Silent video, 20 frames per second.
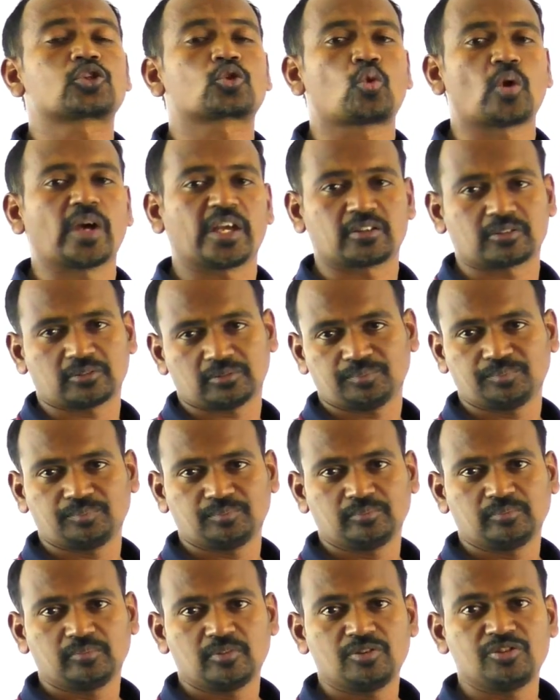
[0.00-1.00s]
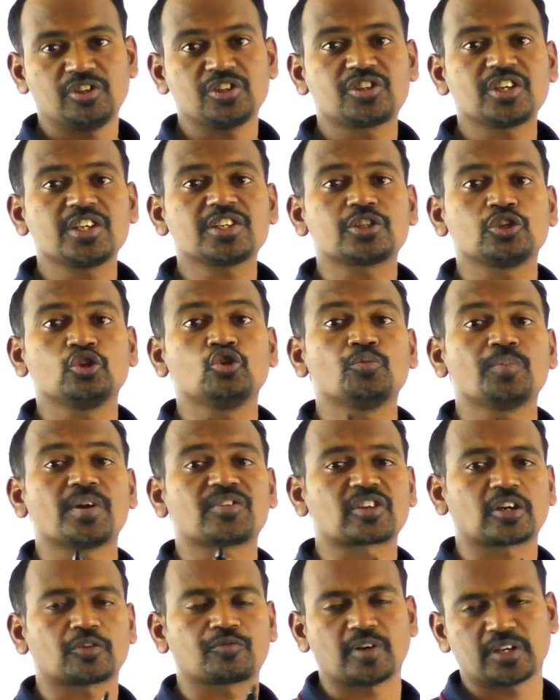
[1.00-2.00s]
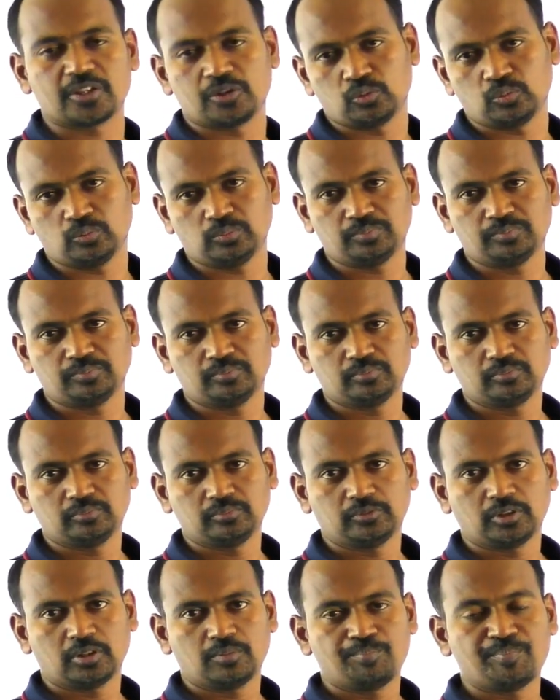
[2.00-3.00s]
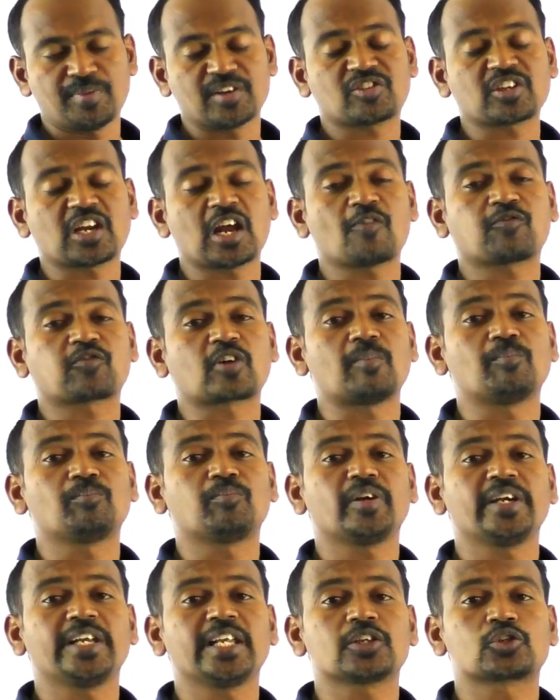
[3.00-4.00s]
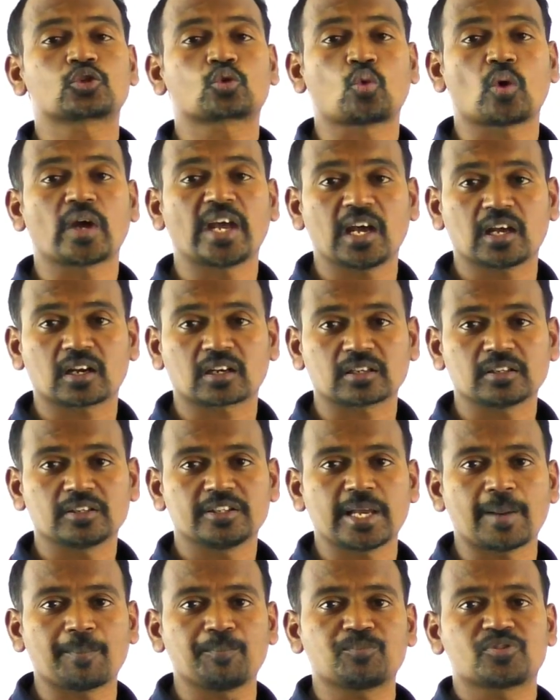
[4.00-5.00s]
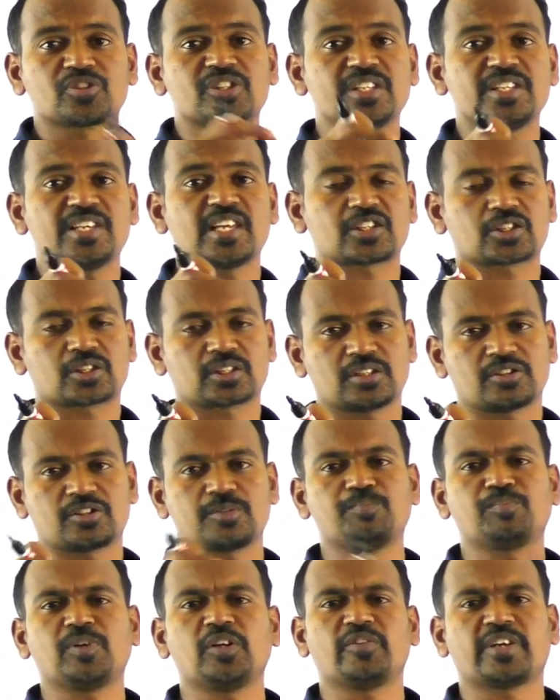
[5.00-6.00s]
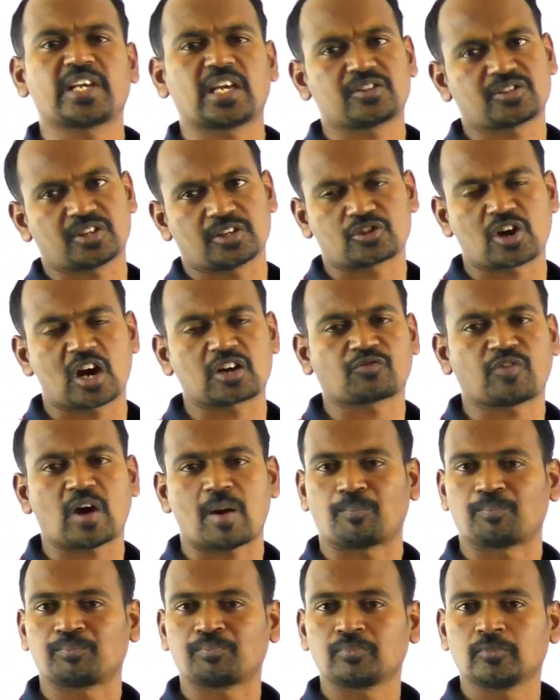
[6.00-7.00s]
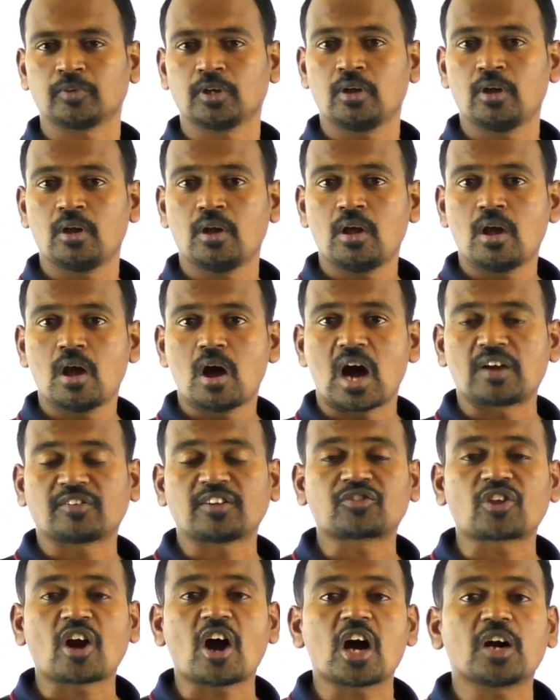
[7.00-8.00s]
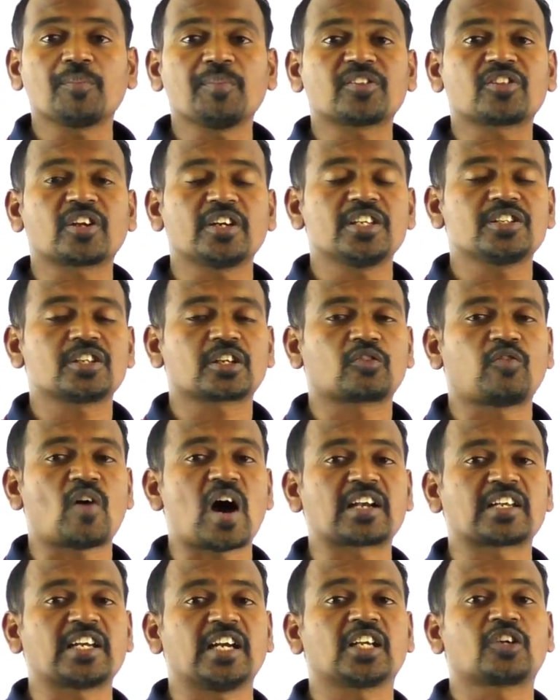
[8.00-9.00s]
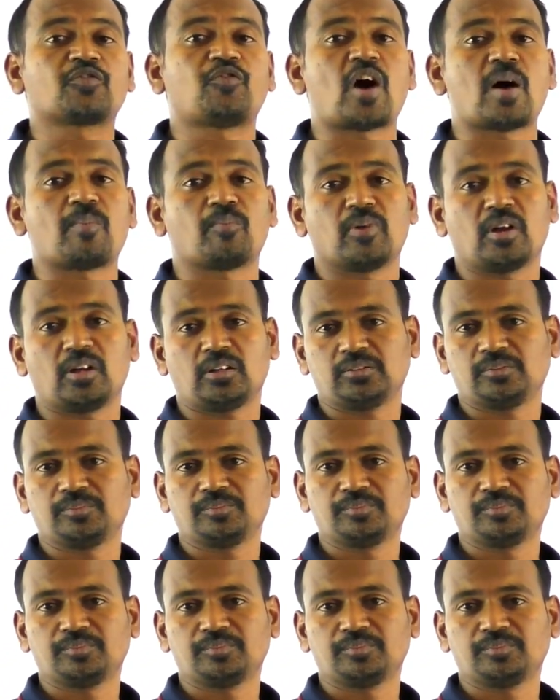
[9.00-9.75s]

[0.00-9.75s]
square. This is new method for you. Method of completing square, MCS, simply we can say, short form. And the third method is quadratic formula.